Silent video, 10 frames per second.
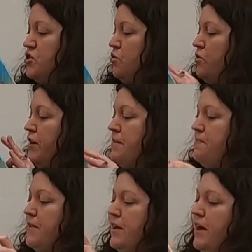story,
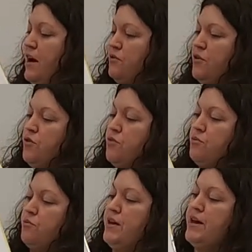how the
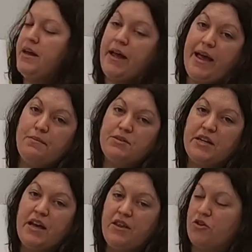three came
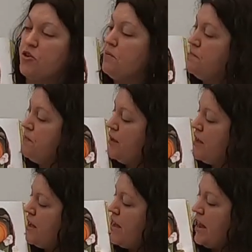together.
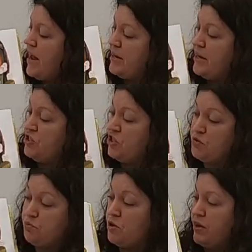And it's
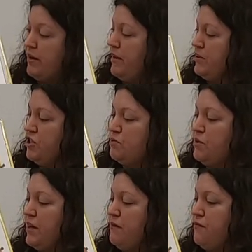just really, it's just
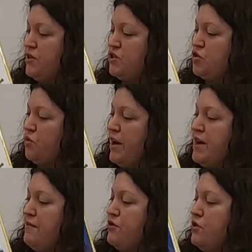really a fun story.
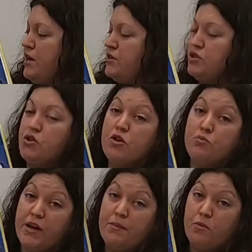And if it's, you
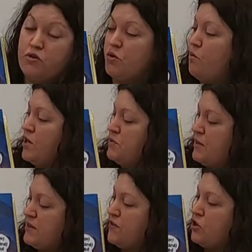can read it more than once
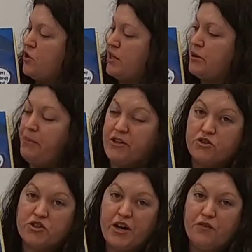because if you look at the
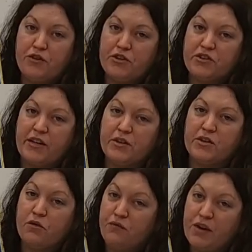pictures carefully, there's like
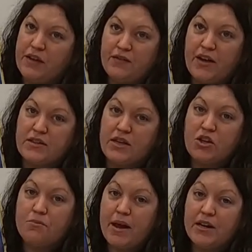little funny things that
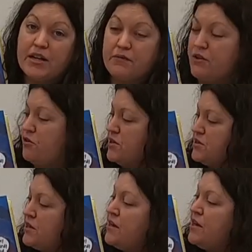you may not have
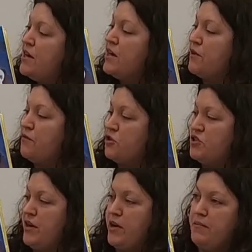noticed the
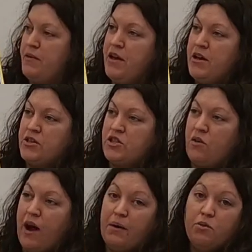first time.
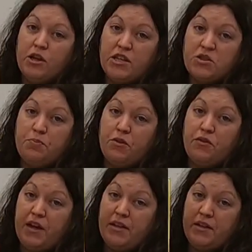So I will not spoil
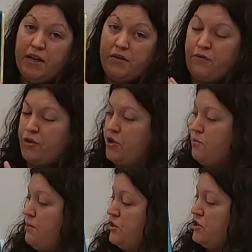the ending for
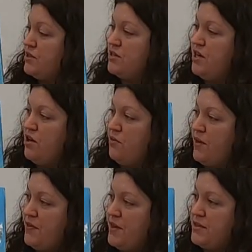you, but just know
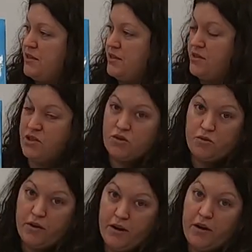that this is a
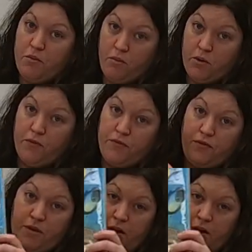story worth